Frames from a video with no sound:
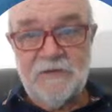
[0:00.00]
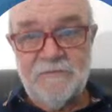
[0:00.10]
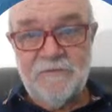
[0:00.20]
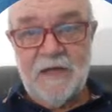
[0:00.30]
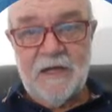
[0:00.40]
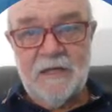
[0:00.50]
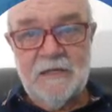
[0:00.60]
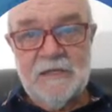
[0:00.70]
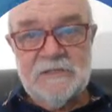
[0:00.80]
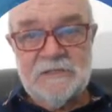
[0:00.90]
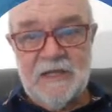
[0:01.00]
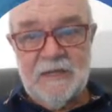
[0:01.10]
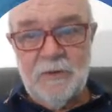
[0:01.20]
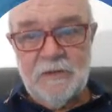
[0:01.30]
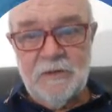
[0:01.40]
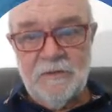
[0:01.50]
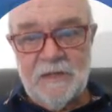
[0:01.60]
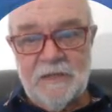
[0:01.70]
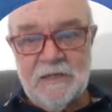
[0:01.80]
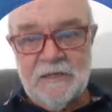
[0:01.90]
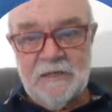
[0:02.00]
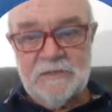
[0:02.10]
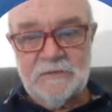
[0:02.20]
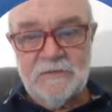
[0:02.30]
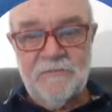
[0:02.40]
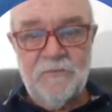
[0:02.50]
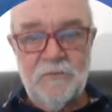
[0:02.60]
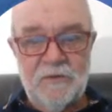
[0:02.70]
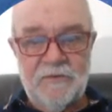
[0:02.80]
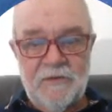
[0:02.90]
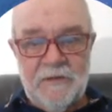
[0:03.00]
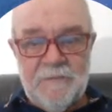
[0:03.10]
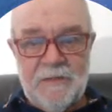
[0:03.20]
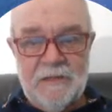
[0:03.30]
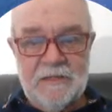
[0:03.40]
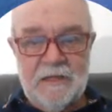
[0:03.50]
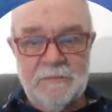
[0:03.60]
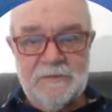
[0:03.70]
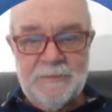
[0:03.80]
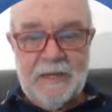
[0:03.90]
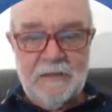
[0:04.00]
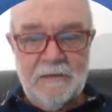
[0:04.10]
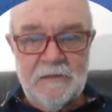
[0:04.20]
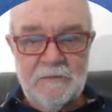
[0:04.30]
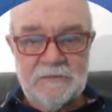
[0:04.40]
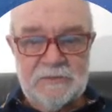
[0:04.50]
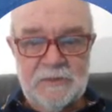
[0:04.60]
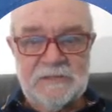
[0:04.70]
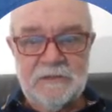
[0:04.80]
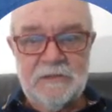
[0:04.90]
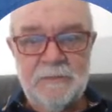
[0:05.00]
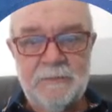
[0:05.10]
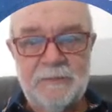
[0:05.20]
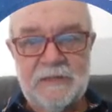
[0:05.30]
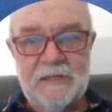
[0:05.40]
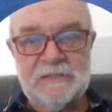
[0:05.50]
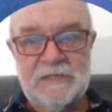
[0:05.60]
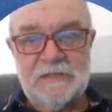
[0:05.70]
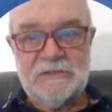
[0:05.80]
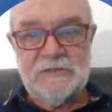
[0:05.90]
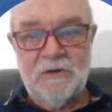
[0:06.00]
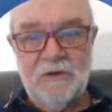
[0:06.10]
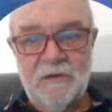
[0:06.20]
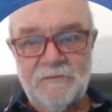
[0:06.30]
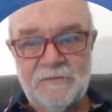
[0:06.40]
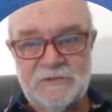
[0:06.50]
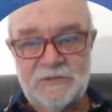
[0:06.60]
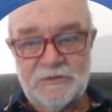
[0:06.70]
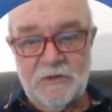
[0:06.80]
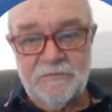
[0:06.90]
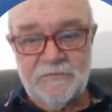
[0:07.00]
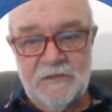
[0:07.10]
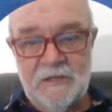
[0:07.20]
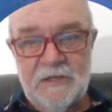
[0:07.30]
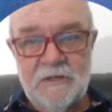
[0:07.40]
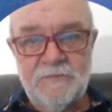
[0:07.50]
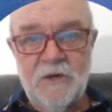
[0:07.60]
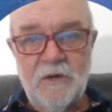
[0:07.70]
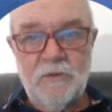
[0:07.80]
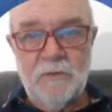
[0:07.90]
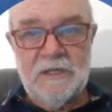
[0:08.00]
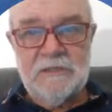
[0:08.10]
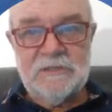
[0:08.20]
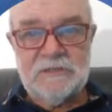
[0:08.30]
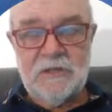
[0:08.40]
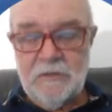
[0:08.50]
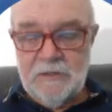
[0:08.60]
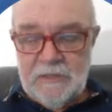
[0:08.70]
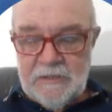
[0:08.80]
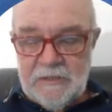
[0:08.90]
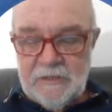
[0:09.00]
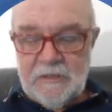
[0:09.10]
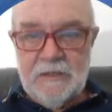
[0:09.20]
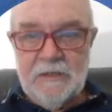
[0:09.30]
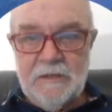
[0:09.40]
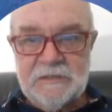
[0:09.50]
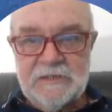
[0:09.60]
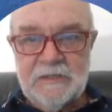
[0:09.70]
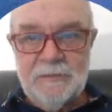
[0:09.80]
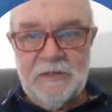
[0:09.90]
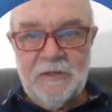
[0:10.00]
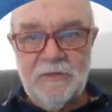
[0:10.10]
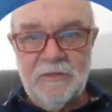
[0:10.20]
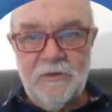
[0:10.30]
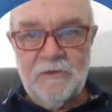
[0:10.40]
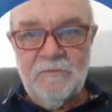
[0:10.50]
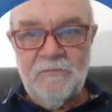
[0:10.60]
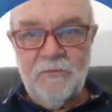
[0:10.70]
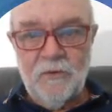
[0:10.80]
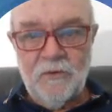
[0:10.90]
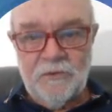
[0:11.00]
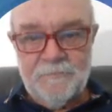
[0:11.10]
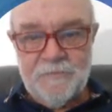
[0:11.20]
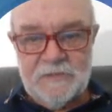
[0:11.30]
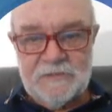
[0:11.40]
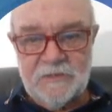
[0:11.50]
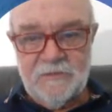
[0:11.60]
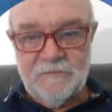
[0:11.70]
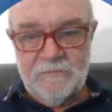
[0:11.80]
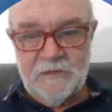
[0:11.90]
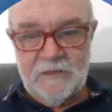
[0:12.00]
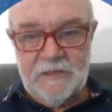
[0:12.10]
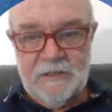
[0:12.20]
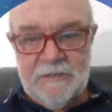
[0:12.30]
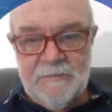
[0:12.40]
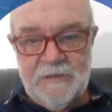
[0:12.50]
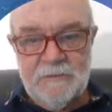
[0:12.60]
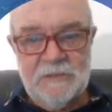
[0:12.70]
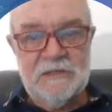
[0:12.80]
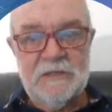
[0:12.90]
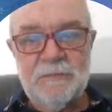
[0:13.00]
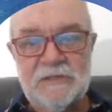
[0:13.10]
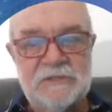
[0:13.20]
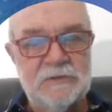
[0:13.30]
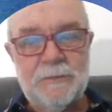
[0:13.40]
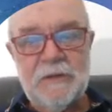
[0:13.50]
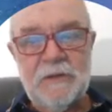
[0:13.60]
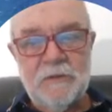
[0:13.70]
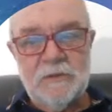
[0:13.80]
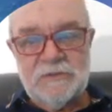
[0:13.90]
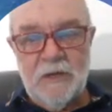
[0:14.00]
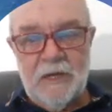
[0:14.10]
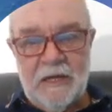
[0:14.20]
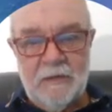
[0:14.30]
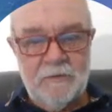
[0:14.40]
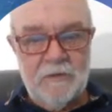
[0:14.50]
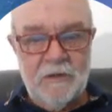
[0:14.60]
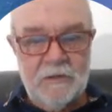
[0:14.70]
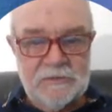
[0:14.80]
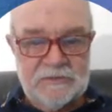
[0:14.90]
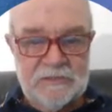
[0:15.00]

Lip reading: far. So they might not then get in until the 4th. It comes back a little, swings a little bit, but then it starts to die off. There's a trough of no wind. So that's going to be the 3rd and the 4th. So you've really, but it's still pretty good. It's not hard on the nose.